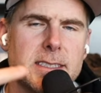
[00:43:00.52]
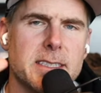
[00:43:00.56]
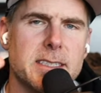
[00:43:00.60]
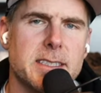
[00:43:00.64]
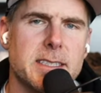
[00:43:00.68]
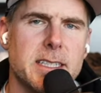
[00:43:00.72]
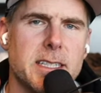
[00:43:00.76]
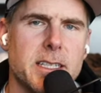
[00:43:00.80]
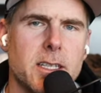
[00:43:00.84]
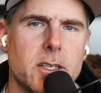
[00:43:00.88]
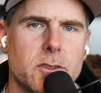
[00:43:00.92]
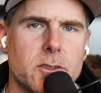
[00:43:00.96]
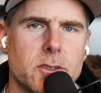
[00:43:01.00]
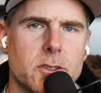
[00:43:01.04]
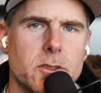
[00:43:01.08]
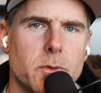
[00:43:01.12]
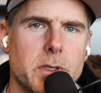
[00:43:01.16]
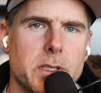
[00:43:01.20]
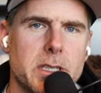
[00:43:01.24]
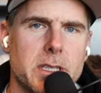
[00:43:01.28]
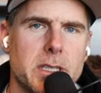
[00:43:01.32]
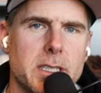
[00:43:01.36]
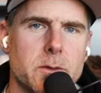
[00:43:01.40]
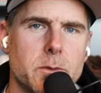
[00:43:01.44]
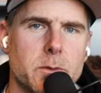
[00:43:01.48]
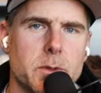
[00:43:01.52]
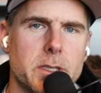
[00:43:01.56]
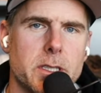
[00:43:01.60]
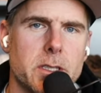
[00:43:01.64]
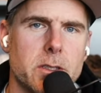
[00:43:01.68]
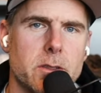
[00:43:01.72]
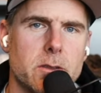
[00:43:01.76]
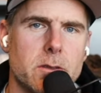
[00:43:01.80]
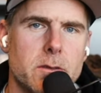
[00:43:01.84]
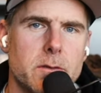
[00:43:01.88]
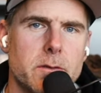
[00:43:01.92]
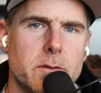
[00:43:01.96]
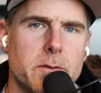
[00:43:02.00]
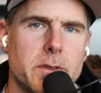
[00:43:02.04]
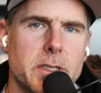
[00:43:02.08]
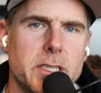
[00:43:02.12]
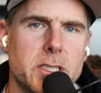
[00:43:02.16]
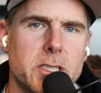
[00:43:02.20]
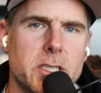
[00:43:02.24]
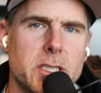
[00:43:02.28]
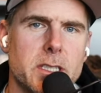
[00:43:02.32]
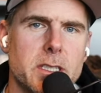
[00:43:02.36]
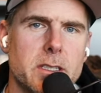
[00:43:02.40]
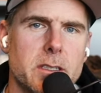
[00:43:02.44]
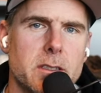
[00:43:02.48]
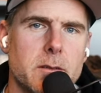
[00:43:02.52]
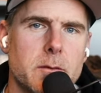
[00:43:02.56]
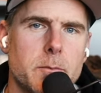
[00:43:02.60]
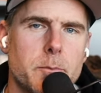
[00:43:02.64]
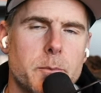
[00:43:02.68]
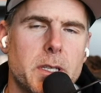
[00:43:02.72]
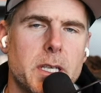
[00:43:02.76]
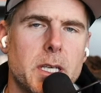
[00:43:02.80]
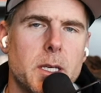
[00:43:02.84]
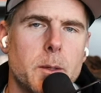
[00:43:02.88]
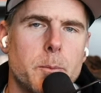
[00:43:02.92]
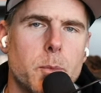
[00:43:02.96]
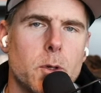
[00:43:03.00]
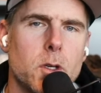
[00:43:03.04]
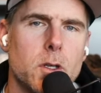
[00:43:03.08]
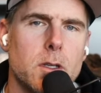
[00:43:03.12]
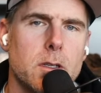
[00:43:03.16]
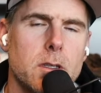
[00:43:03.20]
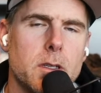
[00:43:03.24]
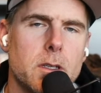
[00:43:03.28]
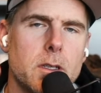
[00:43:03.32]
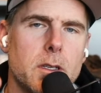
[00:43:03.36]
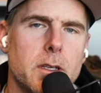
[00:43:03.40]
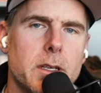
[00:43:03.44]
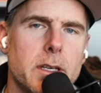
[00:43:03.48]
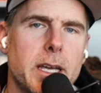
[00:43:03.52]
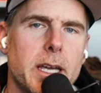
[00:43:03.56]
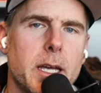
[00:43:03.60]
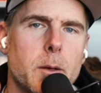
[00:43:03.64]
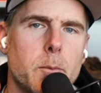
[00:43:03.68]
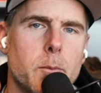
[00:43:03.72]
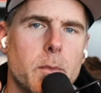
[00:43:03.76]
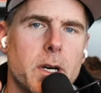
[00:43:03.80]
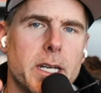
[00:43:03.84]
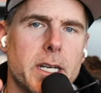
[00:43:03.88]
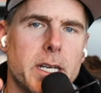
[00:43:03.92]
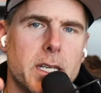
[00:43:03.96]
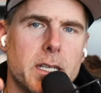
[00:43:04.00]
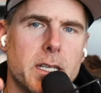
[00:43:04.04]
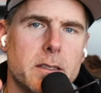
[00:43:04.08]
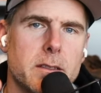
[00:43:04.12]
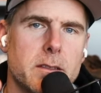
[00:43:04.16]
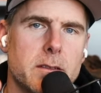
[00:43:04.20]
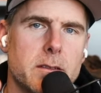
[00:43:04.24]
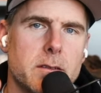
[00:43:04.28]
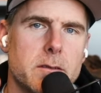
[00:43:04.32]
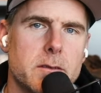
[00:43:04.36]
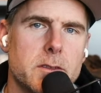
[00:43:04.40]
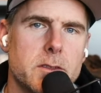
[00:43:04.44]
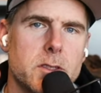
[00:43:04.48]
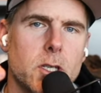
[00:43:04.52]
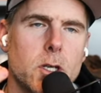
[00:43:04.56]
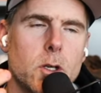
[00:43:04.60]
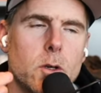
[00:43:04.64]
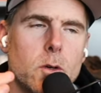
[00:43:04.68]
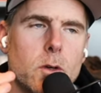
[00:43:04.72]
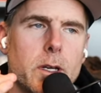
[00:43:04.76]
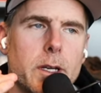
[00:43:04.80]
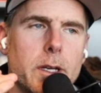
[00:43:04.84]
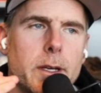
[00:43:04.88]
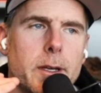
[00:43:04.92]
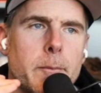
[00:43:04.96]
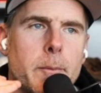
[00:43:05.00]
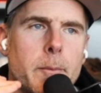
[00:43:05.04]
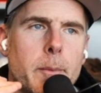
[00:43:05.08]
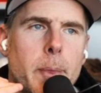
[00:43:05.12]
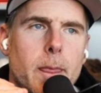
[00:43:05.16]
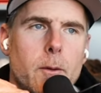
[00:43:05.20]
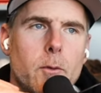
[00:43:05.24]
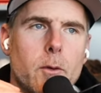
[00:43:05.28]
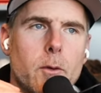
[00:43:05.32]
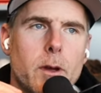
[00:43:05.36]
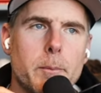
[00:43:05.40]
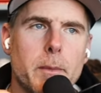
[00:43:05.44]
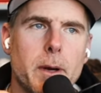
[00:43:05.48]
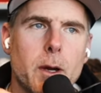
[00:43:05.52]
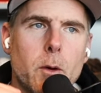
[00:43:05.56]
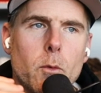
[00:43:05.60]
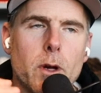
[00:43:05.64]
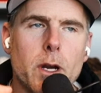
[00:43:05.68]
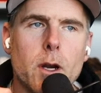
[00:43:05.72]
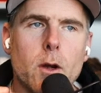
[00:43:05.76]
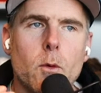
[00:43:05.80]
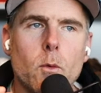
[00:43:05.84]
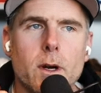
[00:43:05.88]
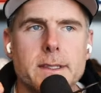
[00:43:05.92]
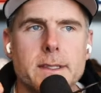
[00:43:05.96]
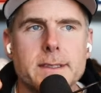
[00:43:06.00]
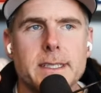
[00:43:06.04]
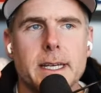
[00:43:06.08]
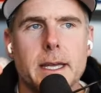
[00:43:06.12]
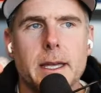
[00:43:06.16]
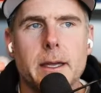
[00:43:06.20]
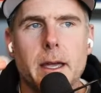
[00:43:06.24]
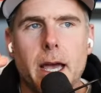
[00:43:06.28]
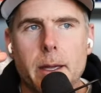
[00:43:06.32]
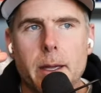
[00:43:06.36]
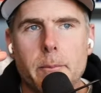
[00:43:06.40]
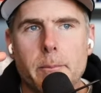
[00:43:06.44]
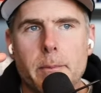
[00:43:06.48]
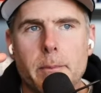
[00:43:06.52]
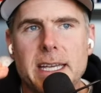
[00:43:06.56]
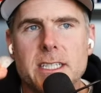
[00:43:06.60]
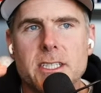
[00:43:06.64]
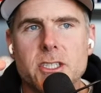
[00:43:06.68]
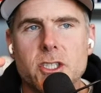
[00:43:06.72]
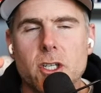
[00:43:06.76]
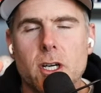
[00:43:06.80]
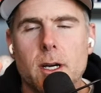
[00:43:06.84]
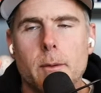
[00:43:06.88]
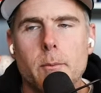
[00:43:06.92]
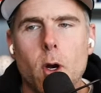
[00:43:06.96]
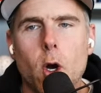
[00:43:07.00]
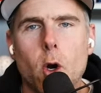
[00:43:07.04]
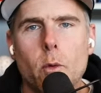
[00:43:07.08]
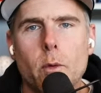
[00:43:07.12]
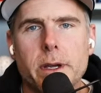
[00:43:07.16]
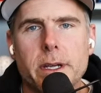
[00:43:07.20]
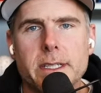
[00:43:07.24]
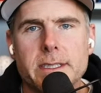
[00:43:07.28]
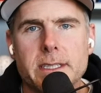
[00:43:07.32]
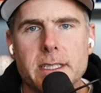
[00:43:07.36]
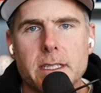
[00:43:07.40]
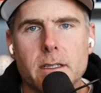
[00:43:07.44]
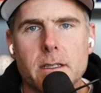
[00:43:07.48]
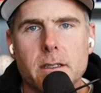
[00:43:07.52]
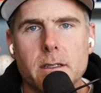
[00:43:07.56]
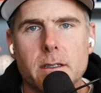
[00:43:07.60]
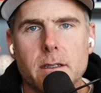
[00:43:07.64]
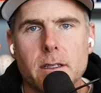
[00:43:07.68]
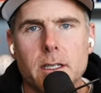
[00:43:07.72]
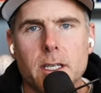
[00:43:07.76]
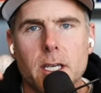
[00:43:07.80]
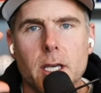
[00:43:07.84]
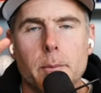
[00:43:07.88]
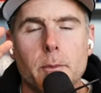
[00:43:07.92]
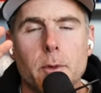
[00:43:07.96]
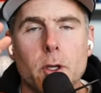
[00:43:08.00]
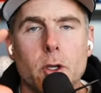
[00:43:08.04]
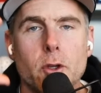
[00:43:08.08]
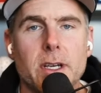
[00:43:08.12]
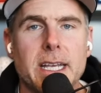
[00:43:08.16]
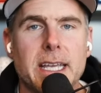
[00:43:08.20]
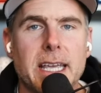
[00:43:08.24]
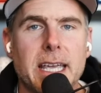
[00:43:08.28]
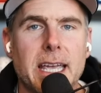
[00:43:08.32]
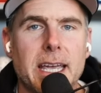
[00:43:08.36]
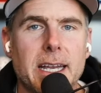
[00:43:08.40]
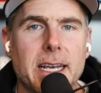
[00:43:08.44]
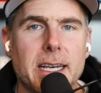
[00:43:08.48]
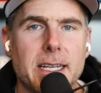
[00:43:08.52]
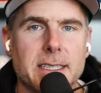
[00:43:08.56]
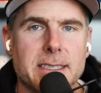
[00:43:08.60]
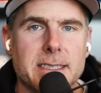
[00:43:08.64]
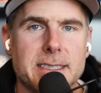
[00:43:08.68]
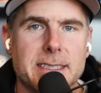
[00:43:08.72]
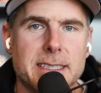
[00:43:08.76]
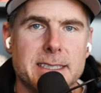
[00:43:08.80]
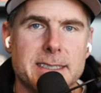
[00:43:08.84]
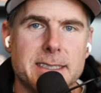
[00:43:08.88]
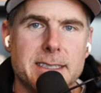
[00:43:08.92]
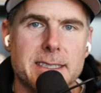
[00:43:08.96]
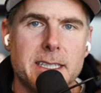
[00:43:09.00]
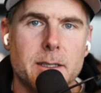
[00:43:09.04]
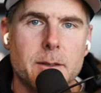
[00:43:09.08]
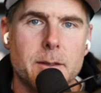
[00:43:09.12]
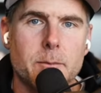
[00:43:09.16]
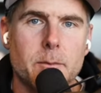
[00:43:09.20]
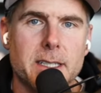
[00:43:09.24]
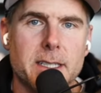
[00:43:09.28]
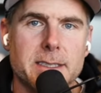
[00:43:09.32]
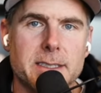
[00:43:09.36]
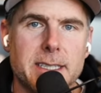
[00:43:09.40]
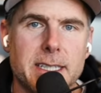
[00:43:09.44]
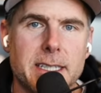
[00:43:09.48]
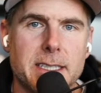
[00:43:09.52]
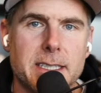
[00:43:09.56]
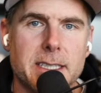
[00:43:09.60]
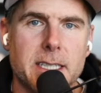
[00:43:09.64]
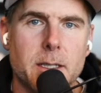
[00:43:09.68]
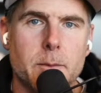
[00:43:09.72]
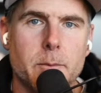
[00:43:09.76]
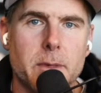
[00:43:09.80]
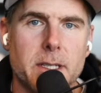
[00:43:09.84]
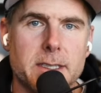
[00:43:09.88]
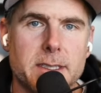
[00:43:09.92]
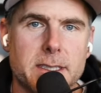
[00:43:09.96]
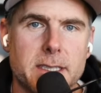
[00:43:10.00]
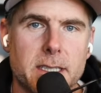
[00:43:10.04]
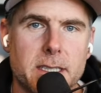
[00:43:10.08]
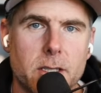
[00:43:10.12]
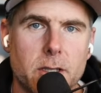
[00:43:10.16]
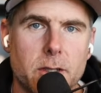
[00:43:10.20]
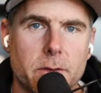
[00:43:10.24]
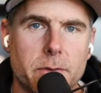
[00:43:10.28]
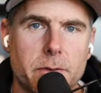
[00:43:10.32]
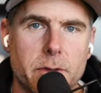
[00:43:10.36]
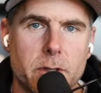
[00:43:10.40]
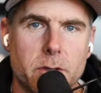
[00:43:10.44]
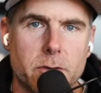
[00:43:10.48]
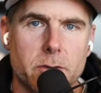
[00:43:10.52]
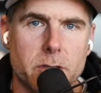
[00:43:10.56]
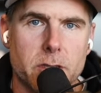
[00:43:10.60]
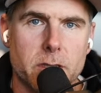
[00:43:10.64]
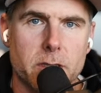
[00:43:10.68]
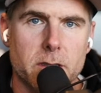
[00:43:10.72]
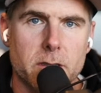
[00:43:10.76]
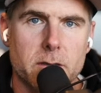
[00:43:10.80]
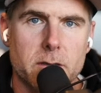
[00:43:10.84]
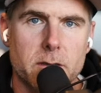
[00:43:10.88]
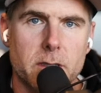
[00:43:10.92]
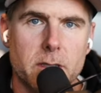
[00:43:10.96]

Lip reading: a CEO, there's three things we do: vision, people, and money. So in my one-on-ones, I make sure I'm always communicating 16 months, 18 months into the future.